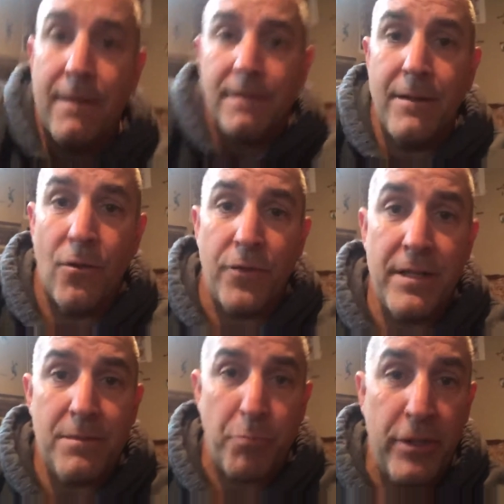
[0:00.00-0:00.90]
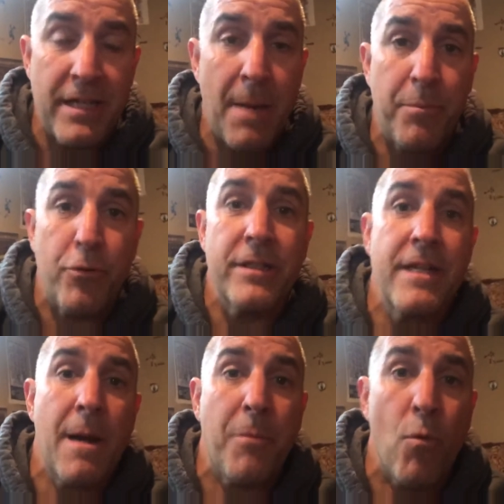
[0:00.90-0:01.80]
these printing
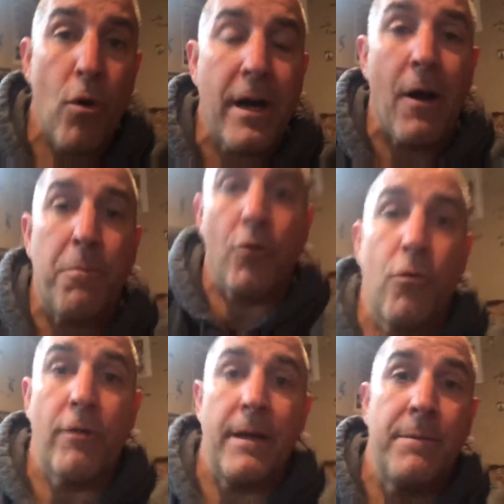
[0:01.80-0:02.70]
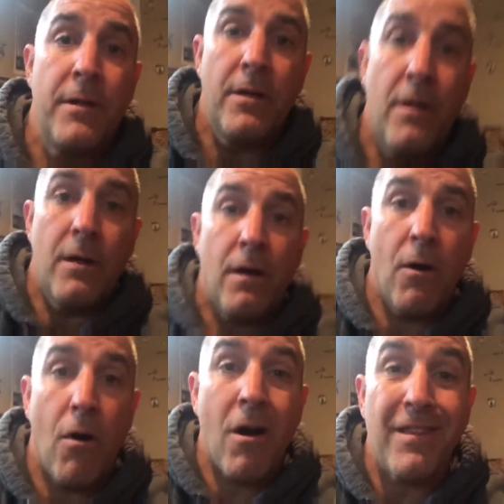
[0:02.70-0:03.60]
up a workout program
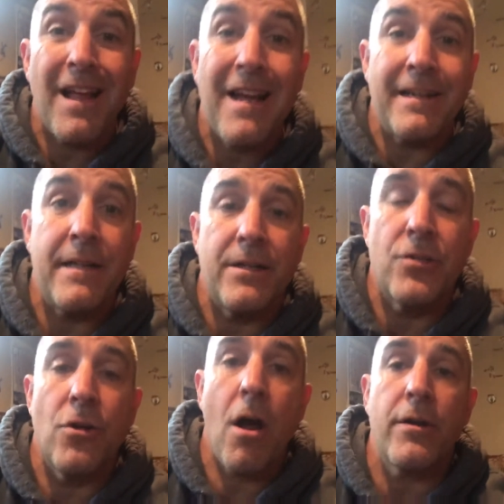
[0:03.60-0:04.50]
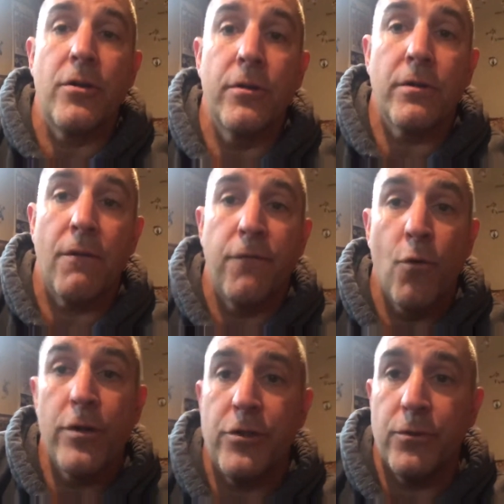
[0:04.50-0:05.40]
online is not going to
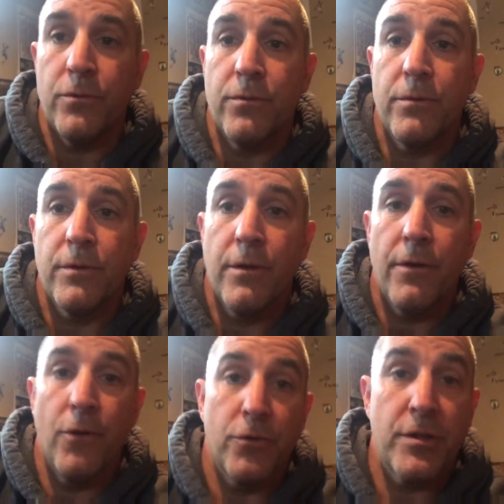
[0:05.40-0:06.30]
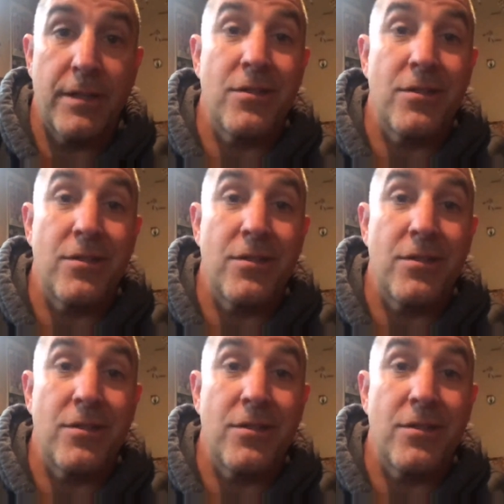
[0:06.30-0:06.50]
afford you those things.